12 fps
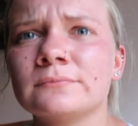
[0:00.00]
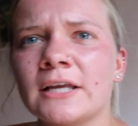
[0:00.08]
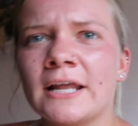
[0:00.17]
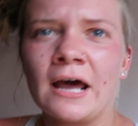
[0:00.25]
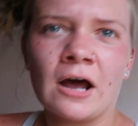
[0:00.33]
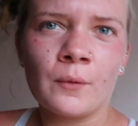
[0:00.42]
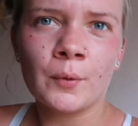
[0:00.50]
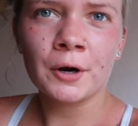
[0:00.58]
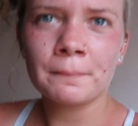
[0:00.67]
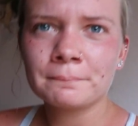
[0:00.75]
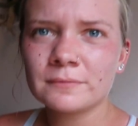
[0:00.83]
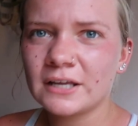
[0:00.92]
an
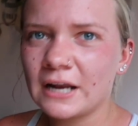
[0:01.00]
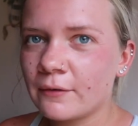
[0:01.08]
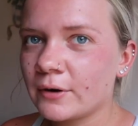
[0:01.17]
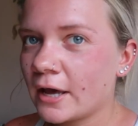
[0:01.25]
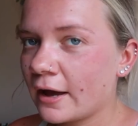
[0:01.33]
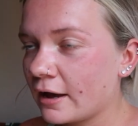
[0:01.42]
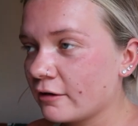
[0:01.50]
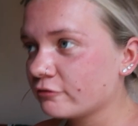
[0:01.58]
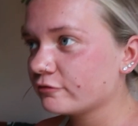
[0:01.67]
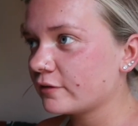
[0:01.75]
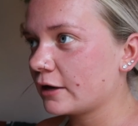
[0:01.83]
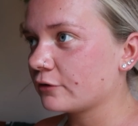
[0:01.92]
hour, an hour and a
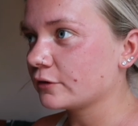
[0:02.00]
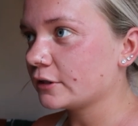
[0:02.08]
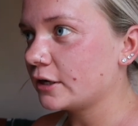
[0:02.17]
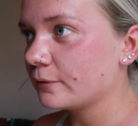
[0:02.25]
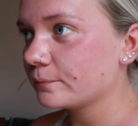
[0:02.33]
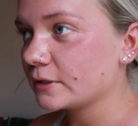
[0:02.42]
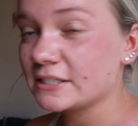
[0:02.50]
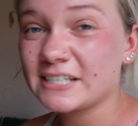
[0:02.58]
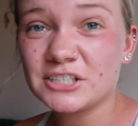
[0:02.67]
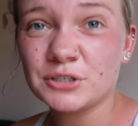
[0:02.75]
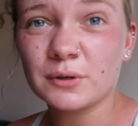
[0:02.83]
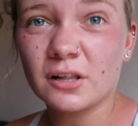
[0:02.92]
half. I don't really know. It's
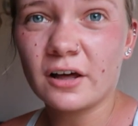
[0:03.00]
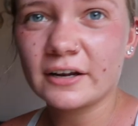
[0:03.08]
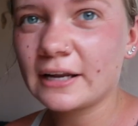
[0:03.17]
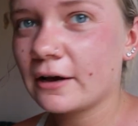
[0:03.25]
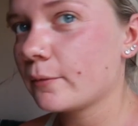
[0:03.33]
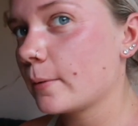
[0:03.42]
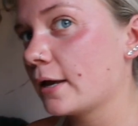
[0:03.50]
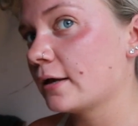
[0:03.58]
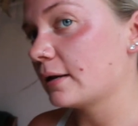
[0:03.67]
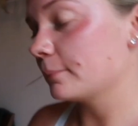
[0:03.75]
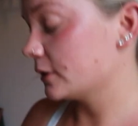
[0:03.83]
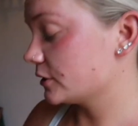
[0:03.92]
like two o'clock now,
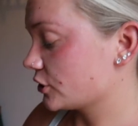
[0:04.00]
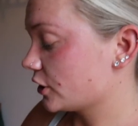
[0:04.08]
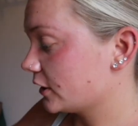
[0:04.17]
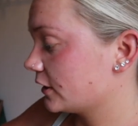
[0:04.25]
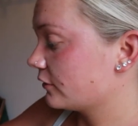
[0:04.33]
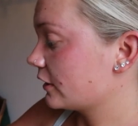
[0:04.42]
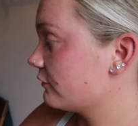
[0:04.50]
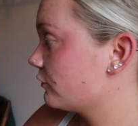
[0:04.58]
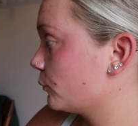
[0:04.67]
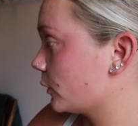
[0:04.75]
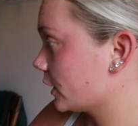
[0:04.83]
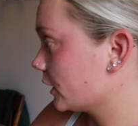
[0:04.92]
and I'm gonna start getting ready
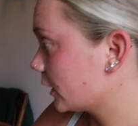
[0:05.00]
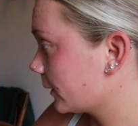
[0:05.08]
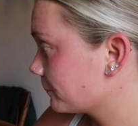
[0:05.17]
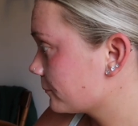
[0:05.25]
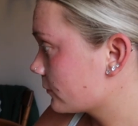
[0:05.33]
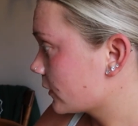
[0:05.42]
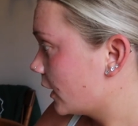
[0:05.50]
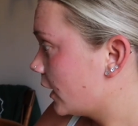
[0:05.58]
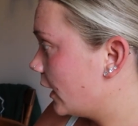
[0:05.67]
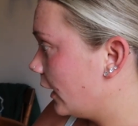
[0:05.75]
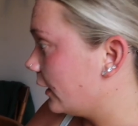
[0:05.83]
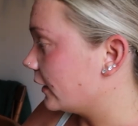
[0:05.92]
for work
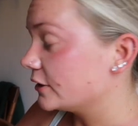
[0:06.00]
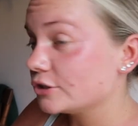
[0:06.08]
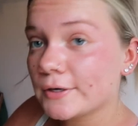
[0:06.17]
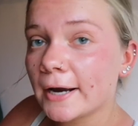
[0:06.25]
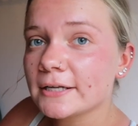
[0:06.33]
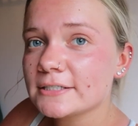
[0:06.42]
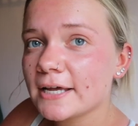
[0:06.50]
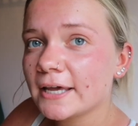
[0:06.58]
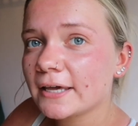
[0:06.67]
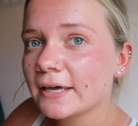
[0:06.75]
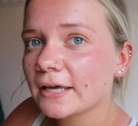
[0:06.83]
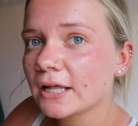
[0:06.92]
and try to
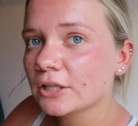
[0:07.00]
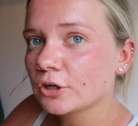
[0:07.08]
take a